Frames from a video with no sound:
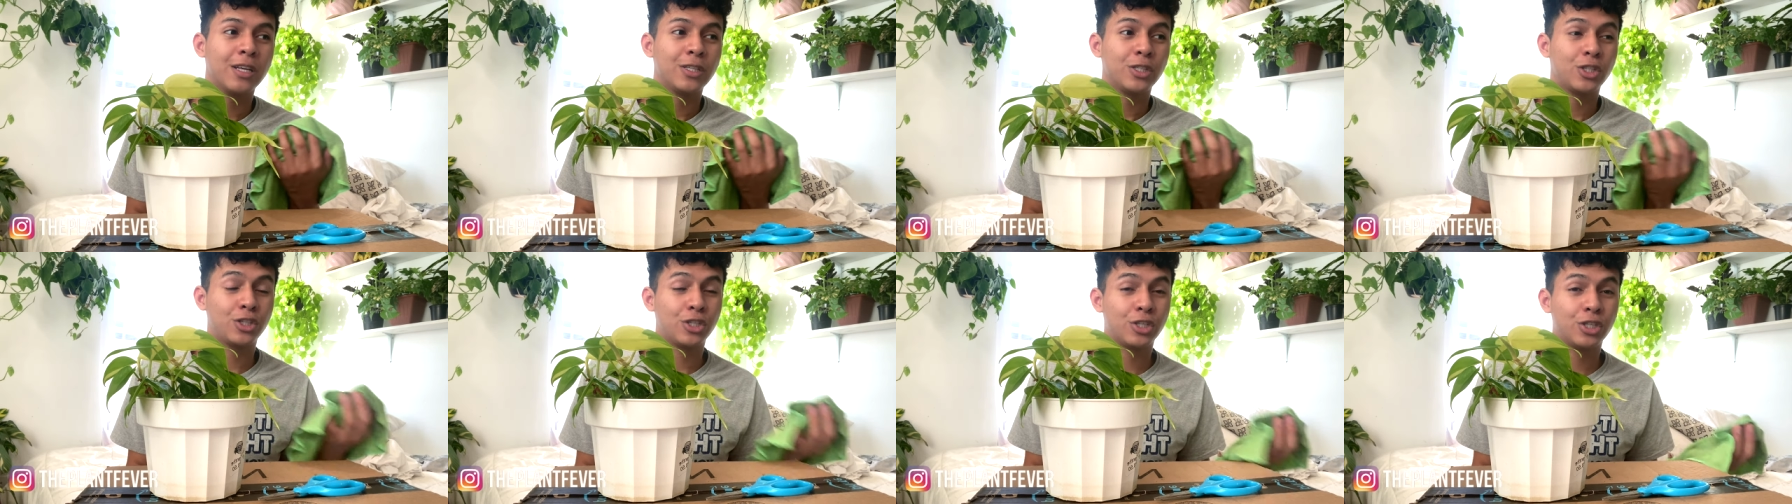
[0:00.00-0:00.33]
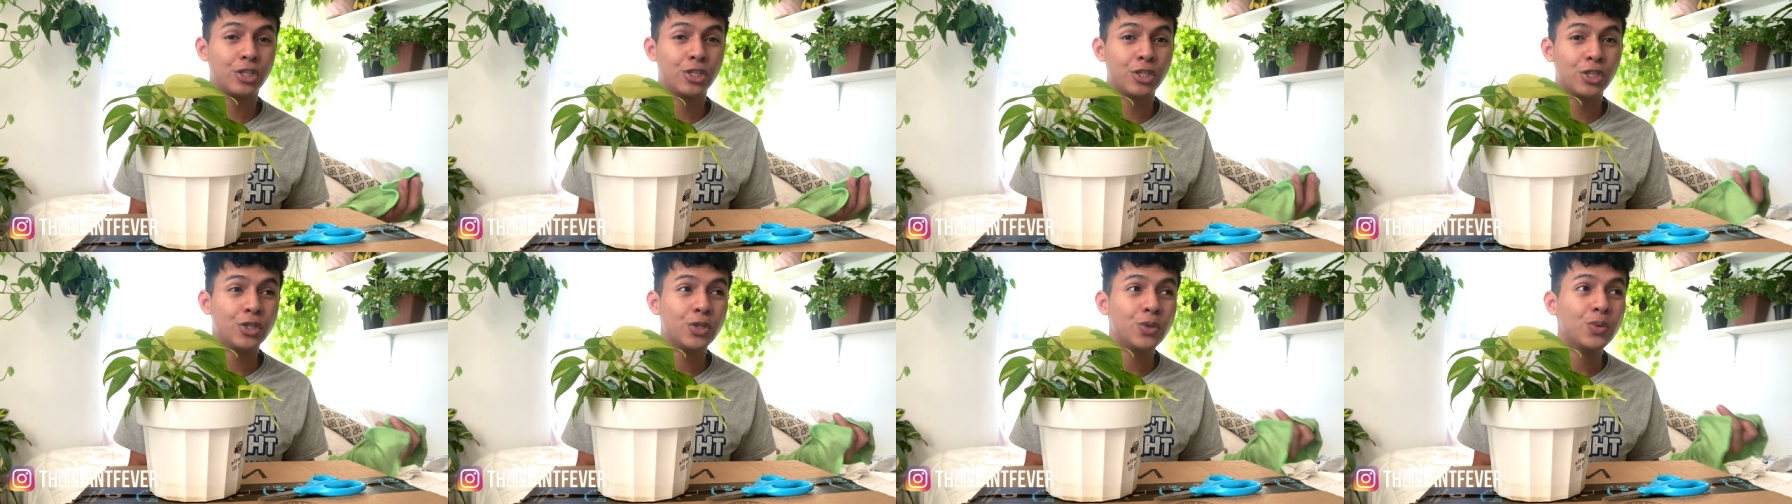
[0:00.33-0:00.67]

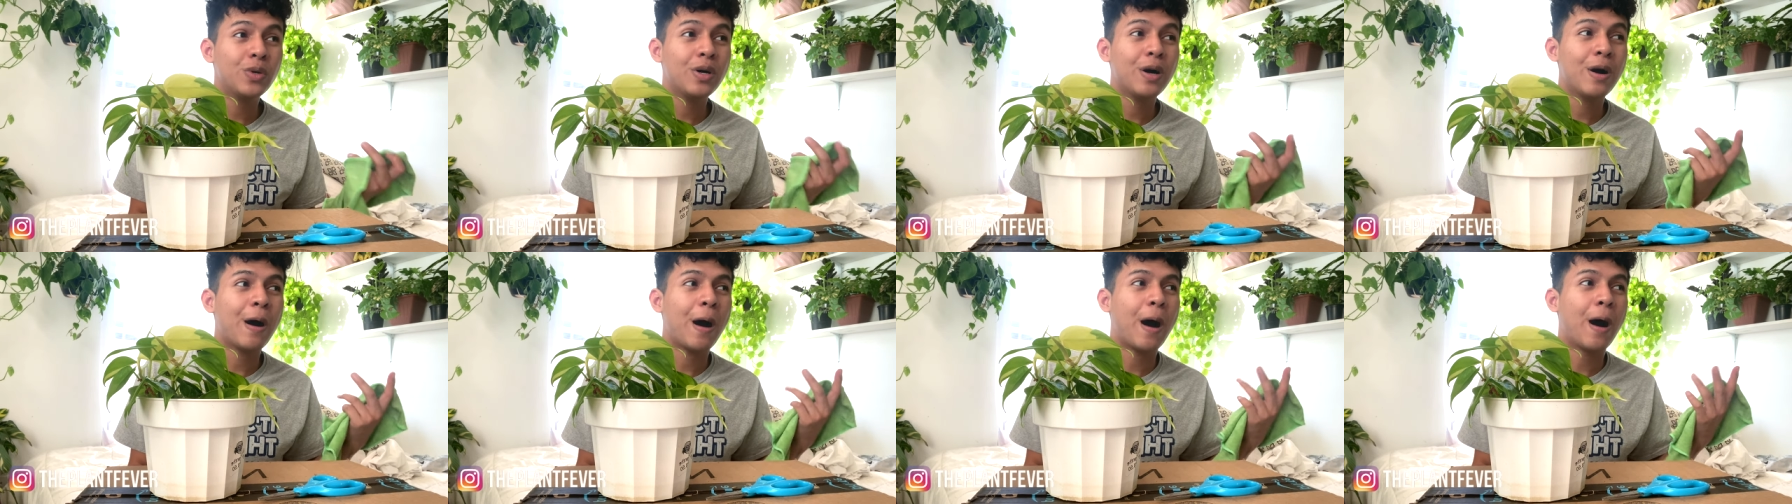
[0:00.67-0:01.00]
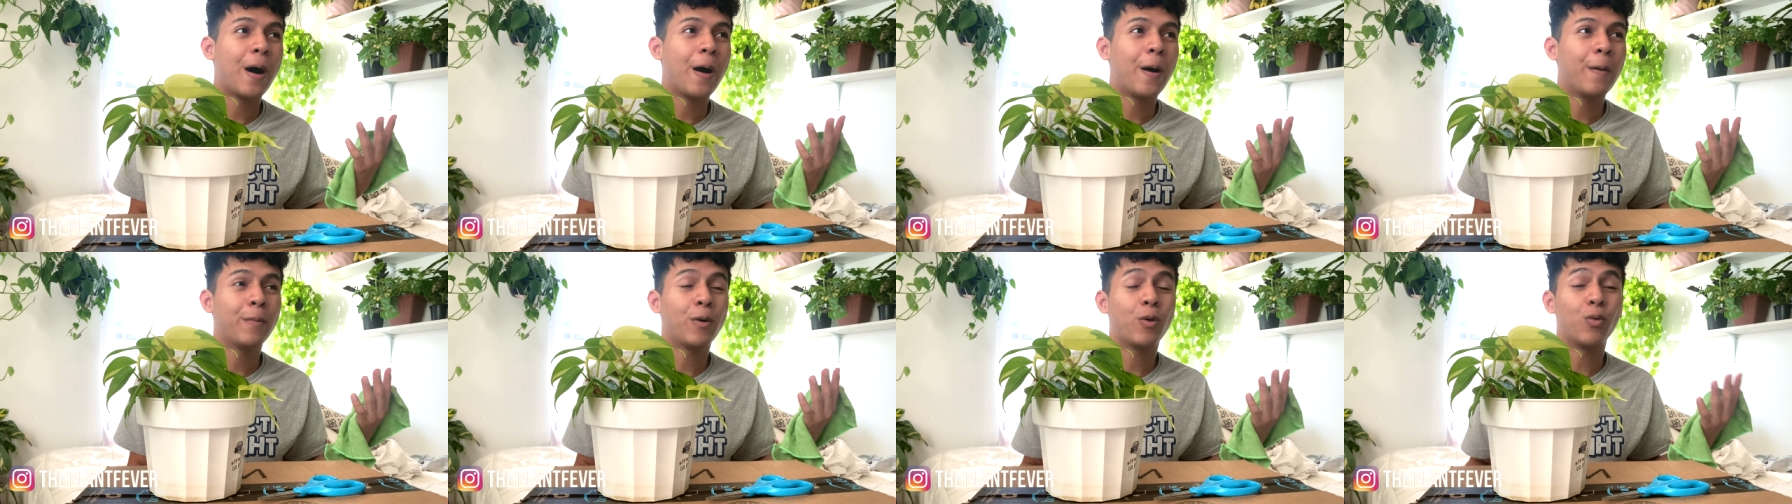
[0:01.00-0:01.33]
two
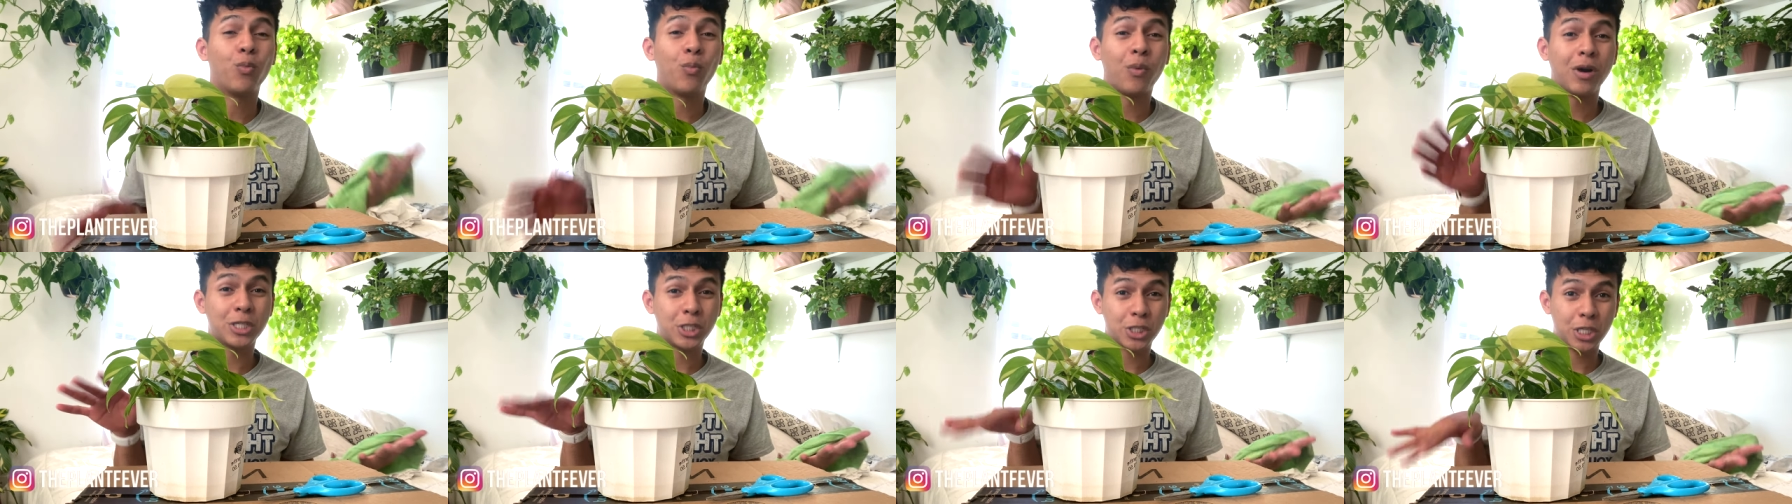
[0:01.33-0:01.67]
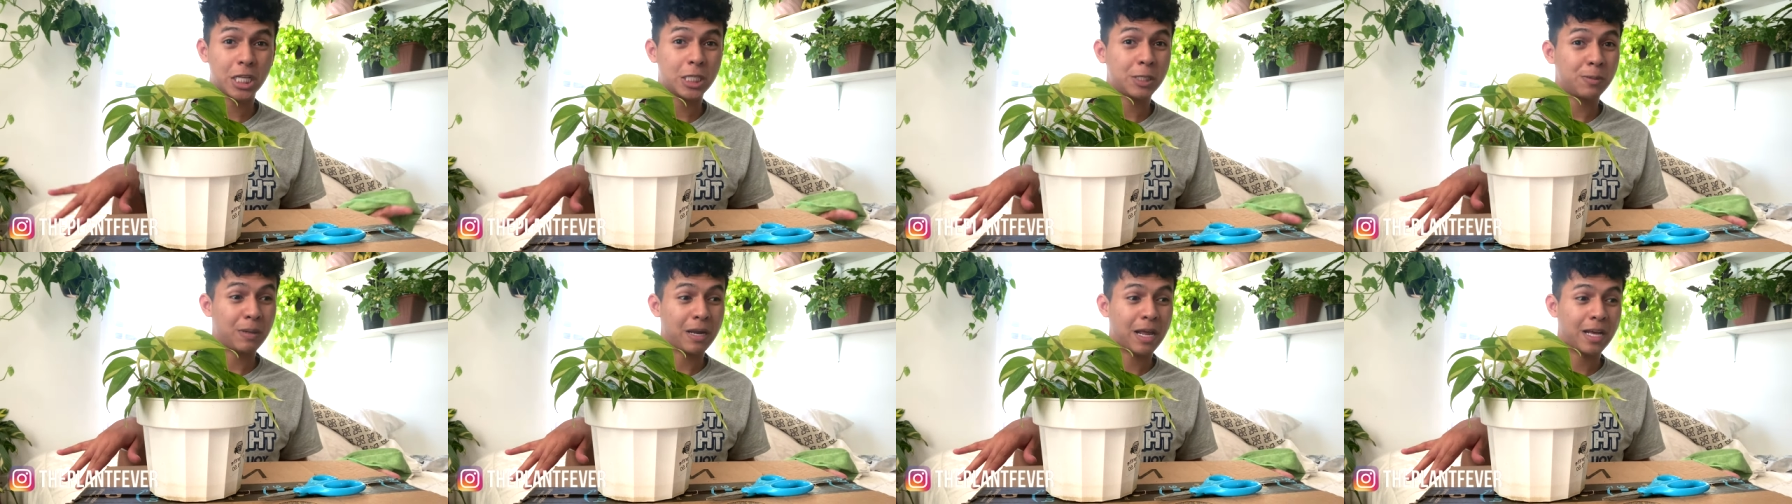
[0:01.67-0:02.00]
um,
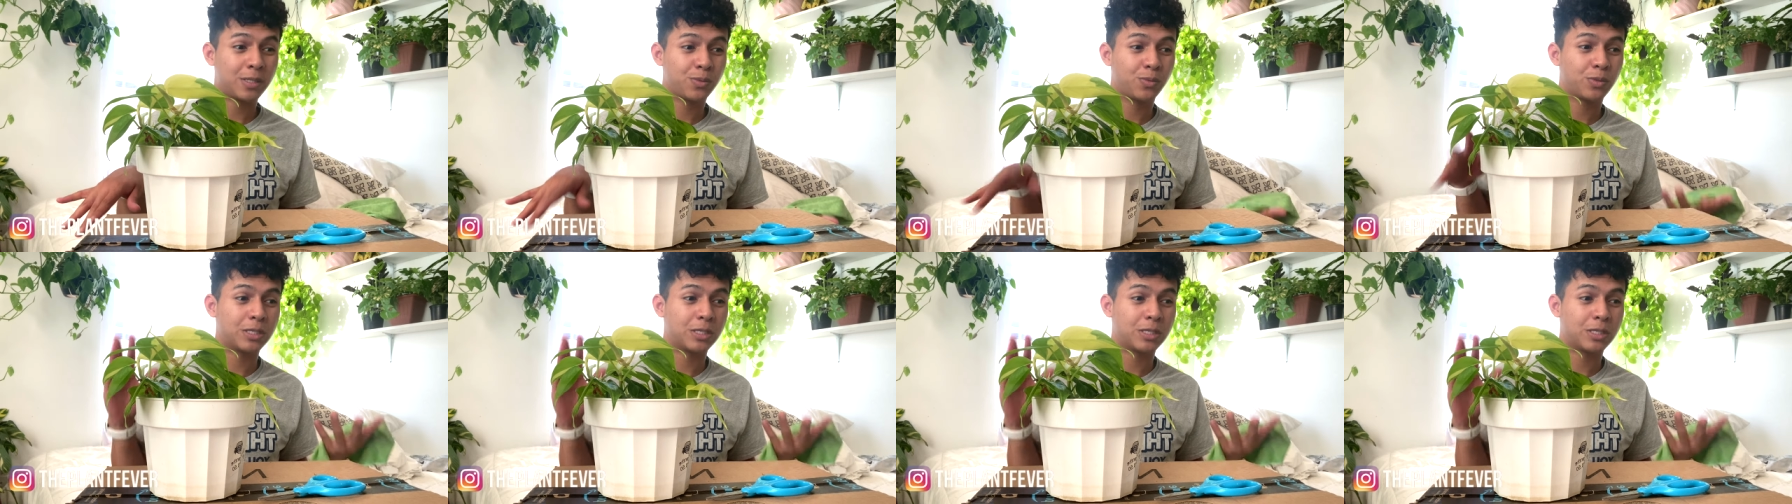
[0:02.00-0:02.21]
wishlist plants,